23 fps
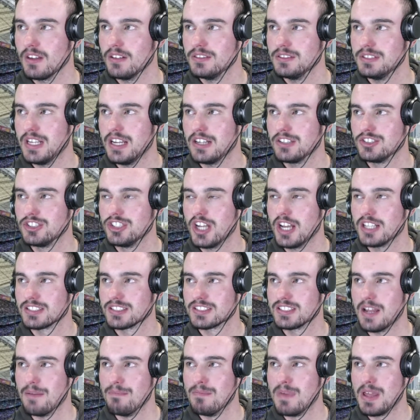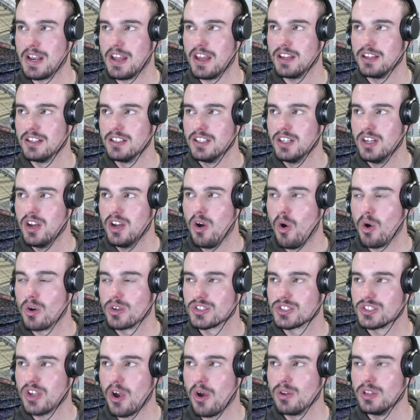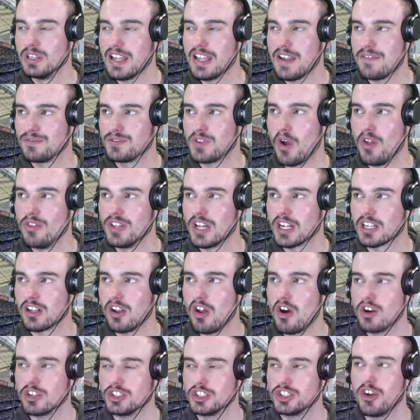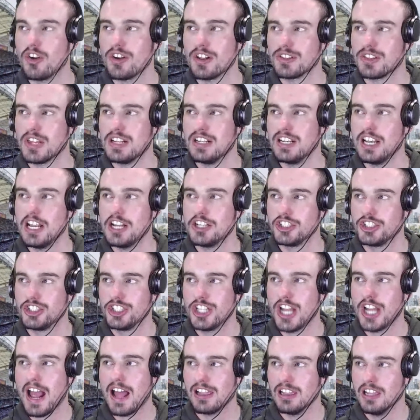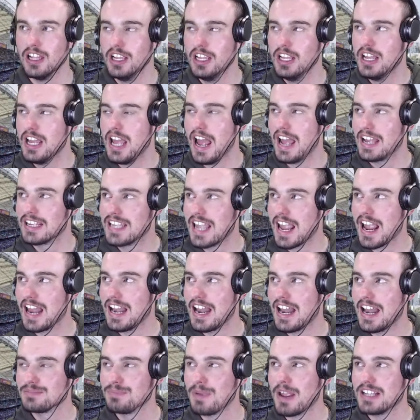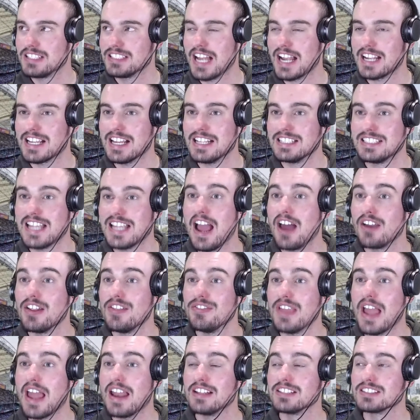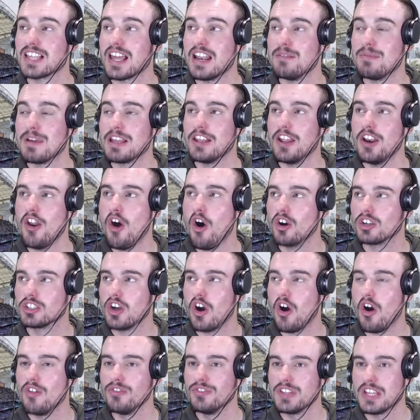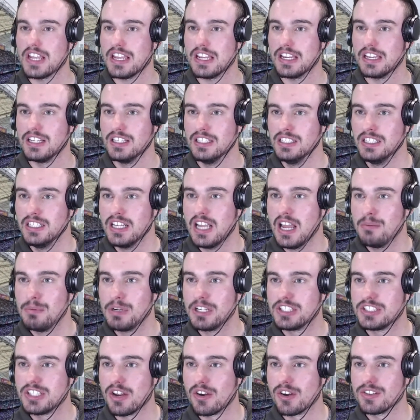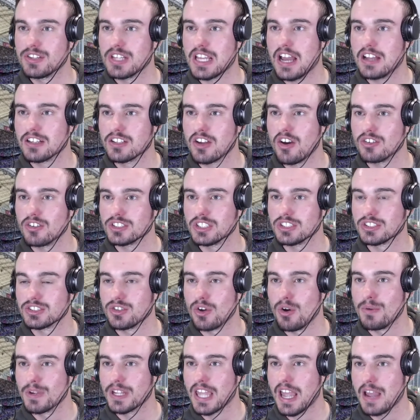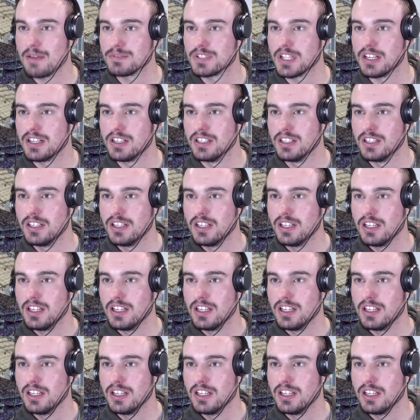Now, just a minute or so left on the clock. Jonathan Legel again has been taken down, and that is going to be the knock-on there. But he shielded the unconscious Stormer captain.